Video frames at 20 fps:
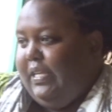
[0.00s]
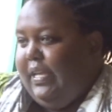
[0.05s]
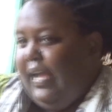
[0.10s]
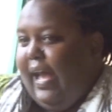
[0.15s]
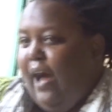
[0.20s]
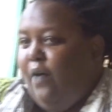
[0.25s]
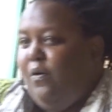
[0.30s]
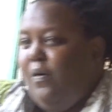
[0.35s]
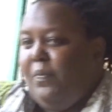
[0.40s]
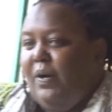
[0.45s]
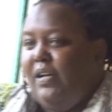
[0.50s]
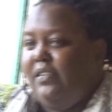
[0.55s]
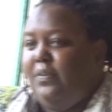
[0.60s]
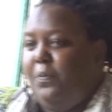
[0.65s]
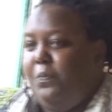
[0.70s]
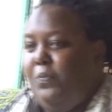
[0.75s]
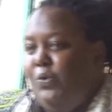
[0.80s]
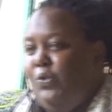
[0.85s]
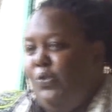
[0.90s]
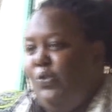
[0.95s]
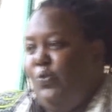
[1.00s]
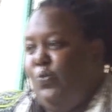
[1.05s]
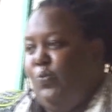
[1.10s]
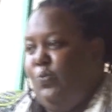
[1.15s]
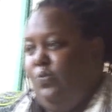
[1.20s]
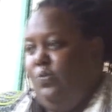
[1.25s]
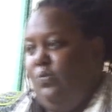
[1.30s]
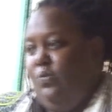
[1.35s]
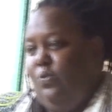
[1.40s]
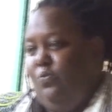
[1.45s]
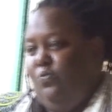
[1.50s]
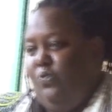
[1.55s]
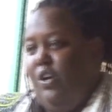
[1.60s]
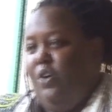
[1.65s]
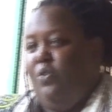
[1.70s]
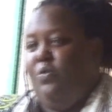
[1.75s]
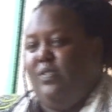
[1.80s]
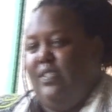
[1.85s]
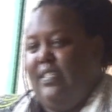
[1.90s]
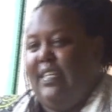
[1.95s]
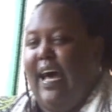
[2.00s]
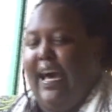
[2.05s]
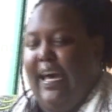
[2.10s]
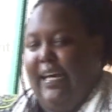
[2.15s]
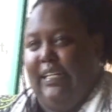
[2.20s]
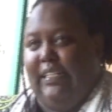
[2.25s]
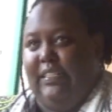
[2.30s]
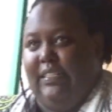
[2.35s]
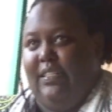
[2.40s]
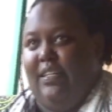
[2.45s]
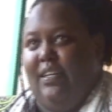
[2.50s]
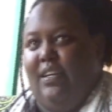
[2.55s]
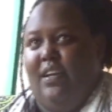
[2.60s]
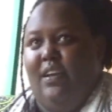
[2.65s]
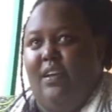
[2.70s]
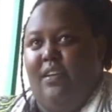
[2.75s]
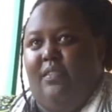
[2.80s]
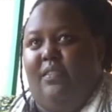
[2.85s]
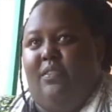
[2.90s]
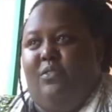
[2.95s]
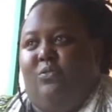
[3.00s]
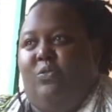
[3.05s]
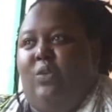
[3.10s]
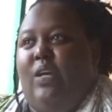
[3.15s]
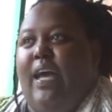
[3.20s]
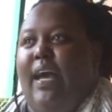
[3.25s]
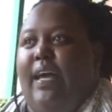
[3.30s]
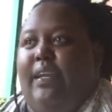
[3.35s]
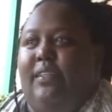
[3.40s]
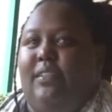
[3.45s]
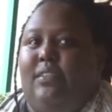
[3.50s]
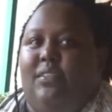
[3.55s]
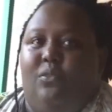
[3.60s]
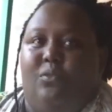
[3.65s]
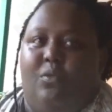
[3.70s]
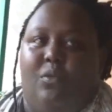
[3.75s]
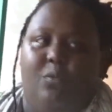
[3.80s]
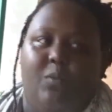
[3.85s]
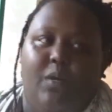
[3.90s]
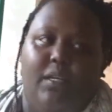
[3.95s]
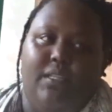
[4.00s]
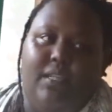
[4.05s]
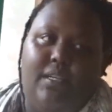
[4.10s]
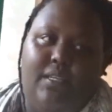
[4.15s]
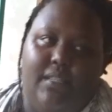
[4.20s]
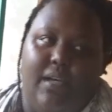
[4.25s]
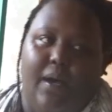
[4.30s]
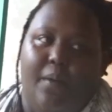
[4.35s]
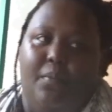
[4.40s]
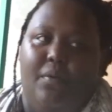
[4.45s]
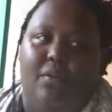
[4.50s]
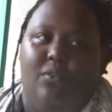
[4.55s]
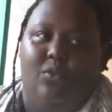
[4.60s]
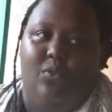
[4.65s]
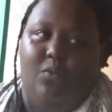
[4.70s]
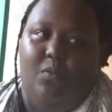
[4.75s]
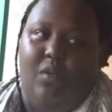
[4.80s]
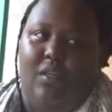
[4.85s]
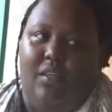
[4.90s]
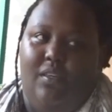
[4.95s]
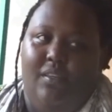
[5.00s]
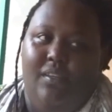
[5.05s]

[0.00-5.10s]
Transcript: How am I supposed to reconcile this reality with what has happened to me?